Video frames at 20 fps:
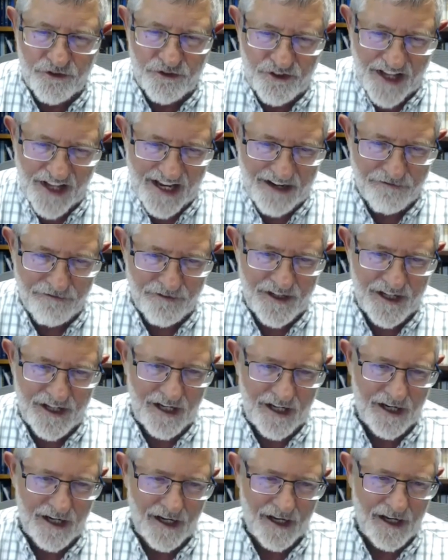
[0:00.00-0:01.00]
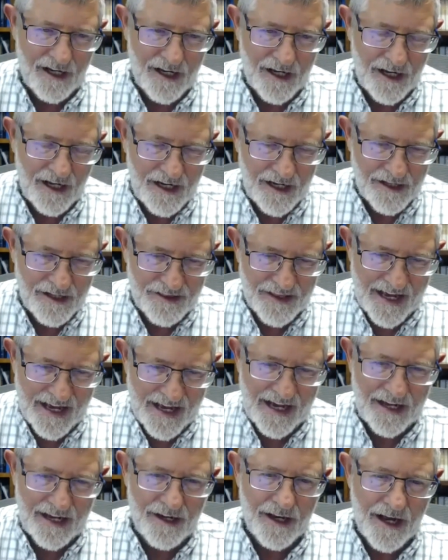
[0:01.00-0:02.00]
safety in
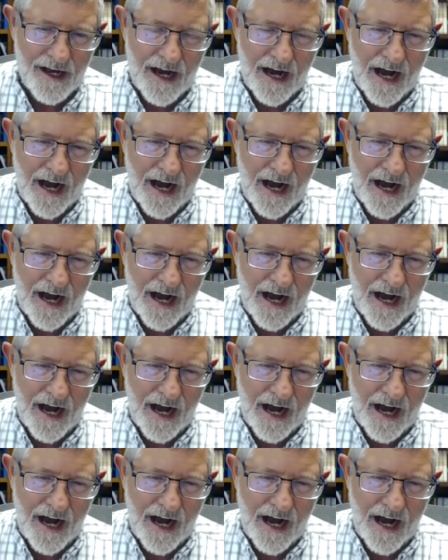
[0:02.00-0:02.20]
that,